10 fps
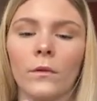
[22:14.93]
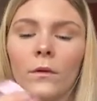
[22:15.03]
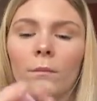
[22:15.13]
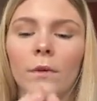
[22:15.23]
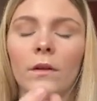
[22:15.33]

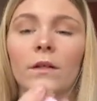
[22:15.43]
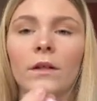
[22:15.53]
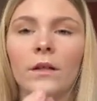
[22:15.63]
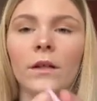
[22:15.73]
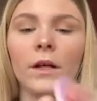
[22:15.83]
Yeah, this
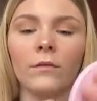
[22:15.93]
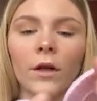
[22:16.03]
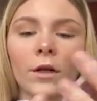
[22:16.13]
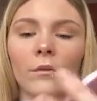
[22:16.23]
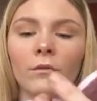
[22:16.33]
did have like
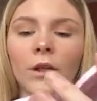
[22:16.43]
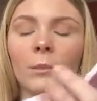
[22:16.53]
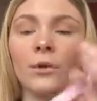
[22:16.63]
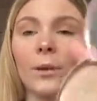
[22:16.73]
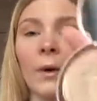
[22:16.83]
a really
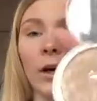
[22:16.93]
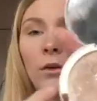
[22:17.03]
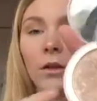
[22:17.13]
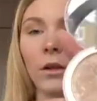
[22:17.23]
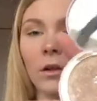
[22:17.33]
pretty pattern on
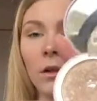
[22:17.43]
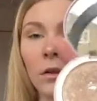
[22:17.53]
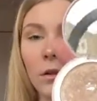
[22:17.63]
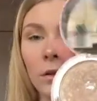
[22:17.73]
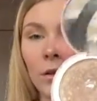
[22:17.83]
it.
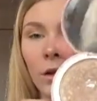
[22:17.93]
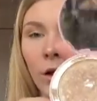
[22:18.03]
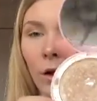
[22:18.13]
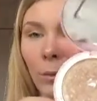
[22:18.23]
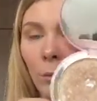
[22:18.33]

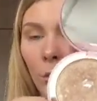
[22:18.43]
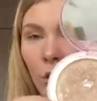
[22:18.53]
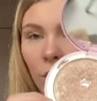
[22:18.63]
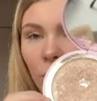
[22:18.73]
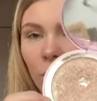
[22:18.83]
When I
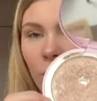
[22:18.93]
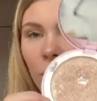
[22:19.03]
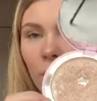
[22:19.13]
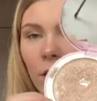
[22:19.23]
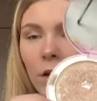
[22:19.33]
got it like,